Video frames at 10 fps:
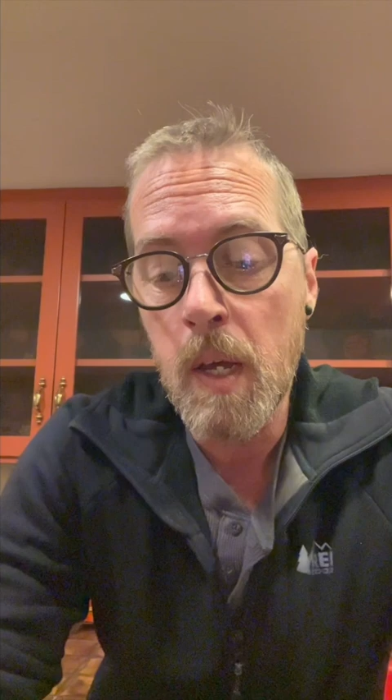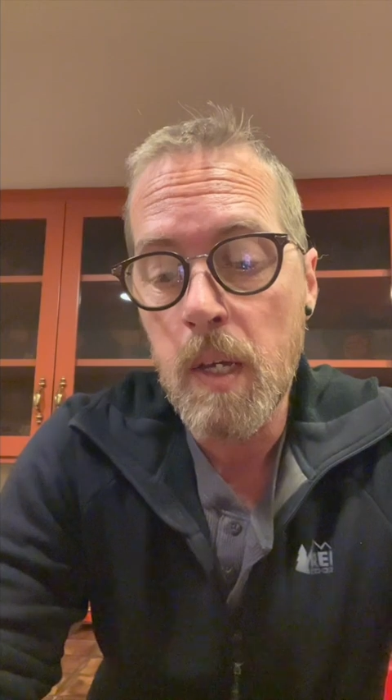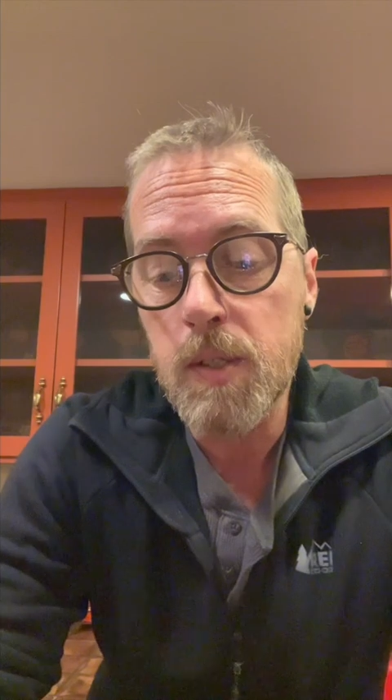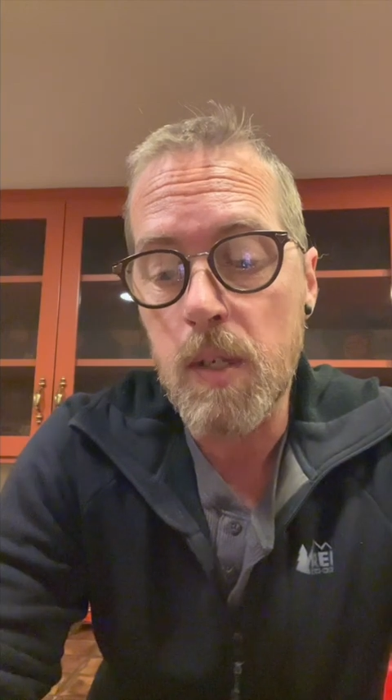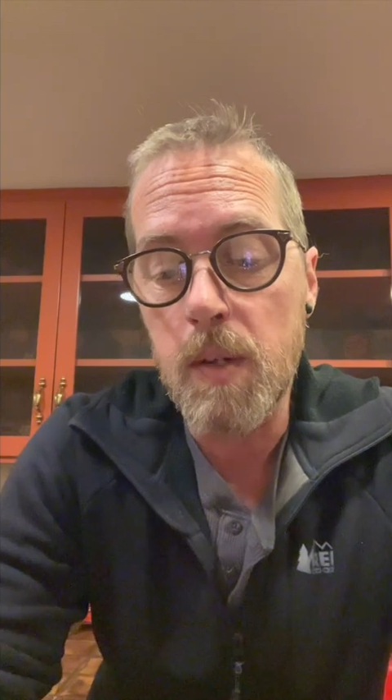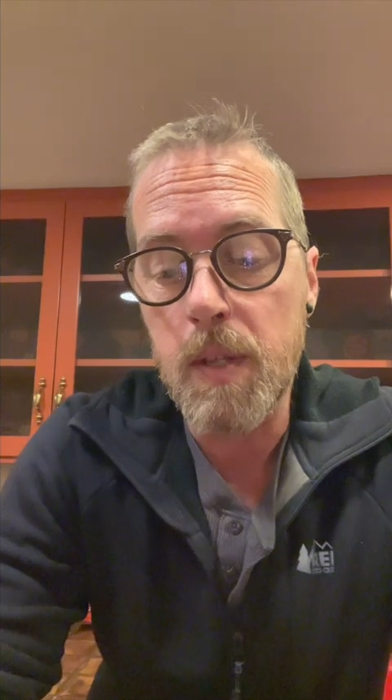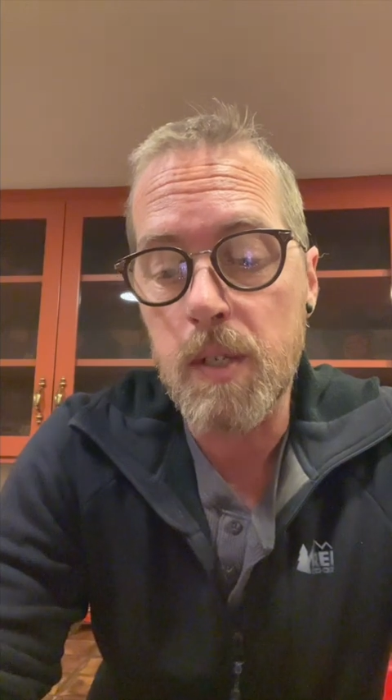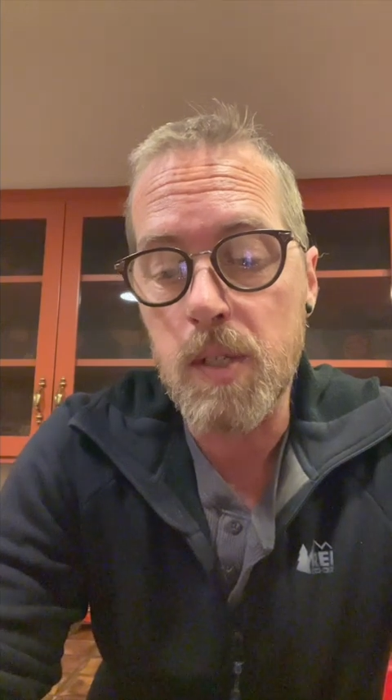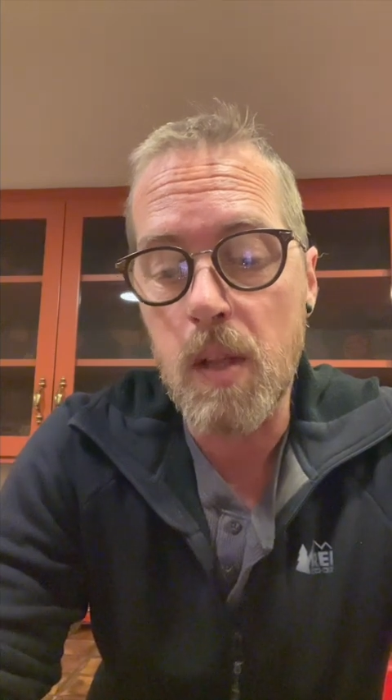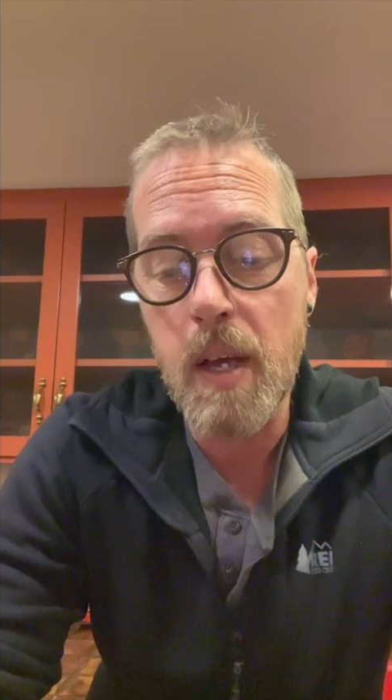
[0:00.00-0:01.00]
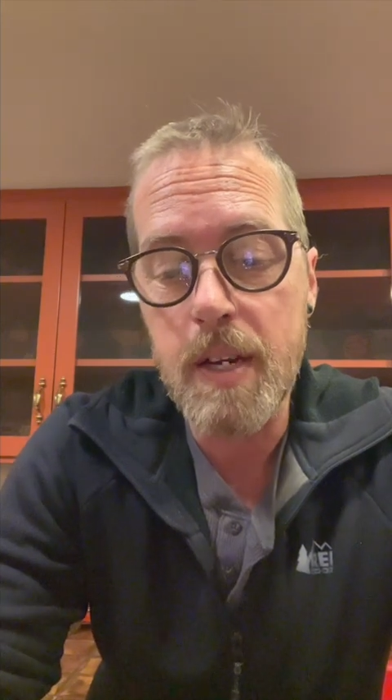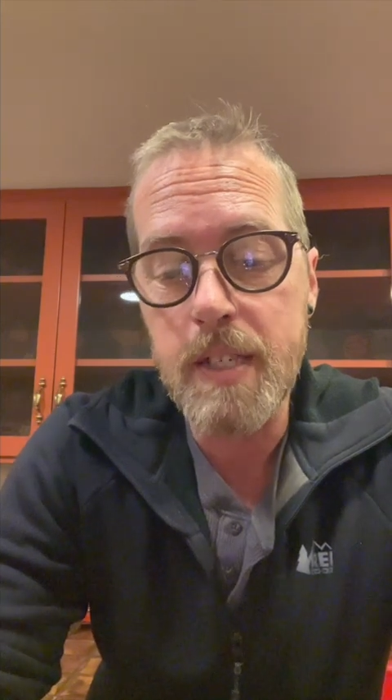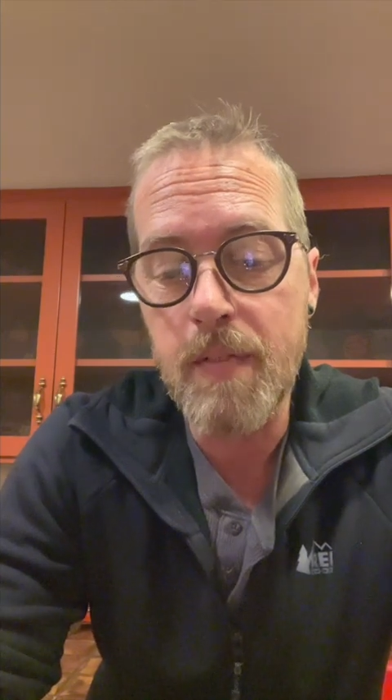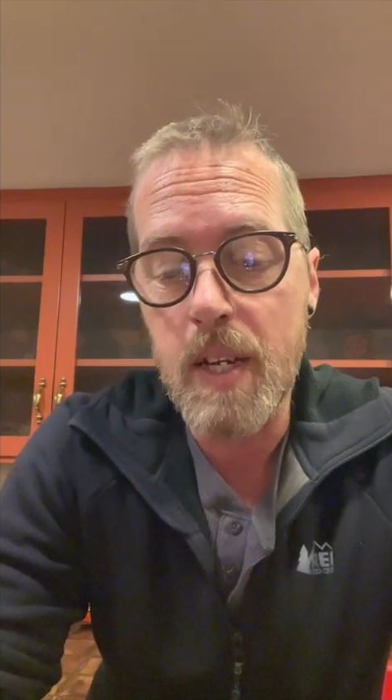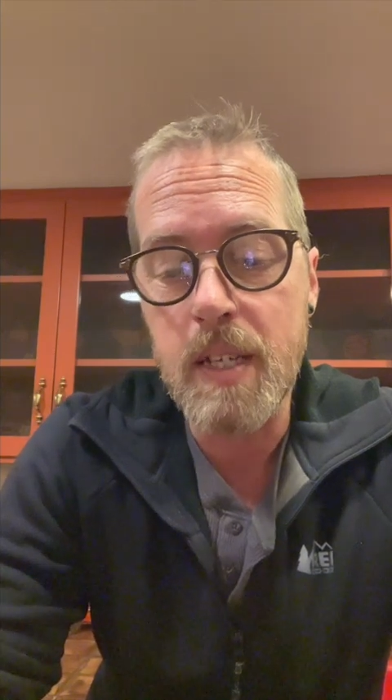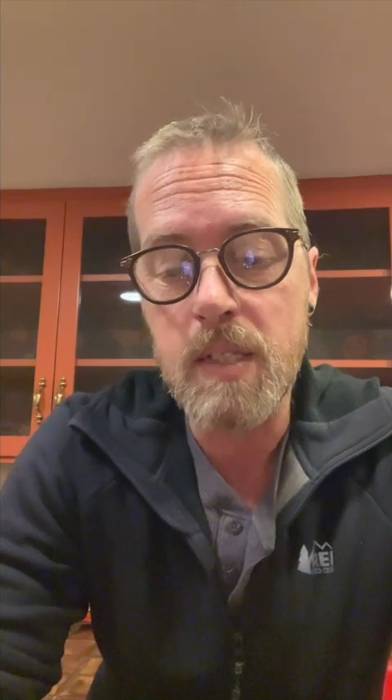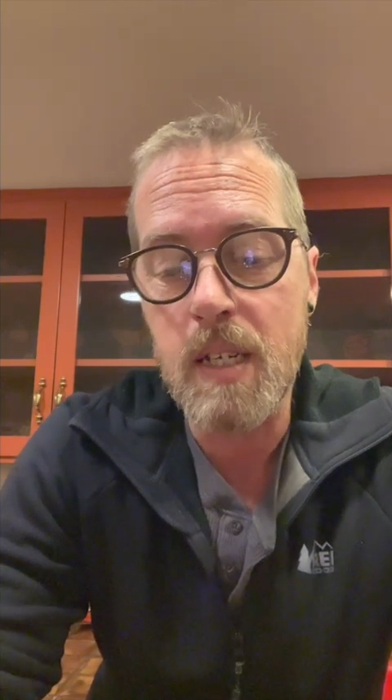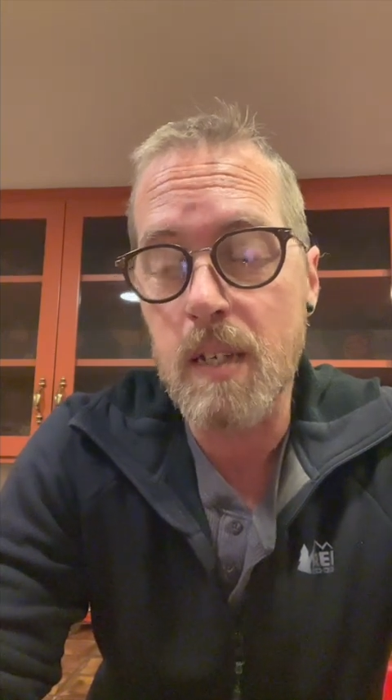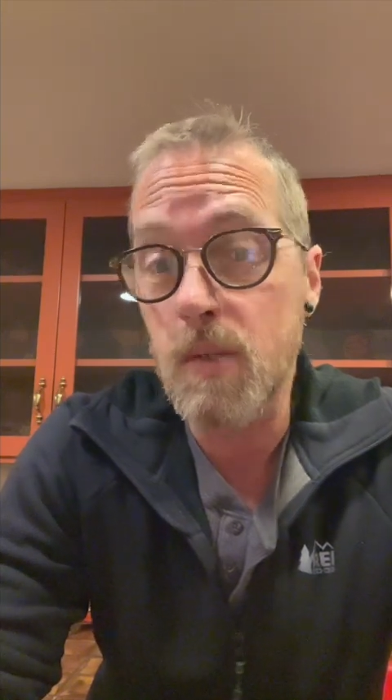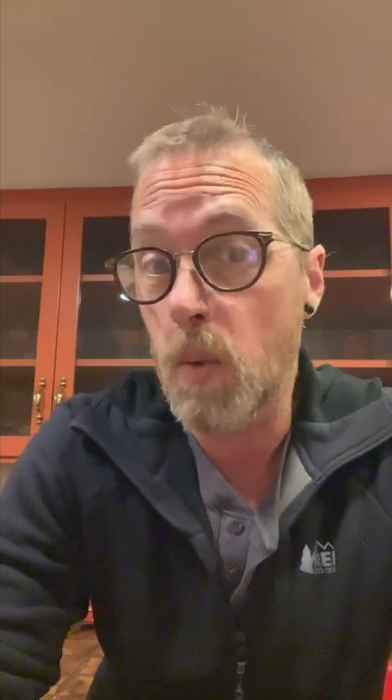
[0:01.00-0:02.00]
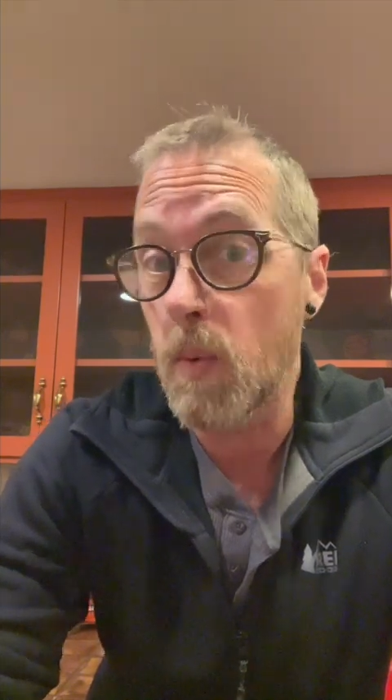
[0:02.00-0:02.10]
So there's a lot of different kinds of needles.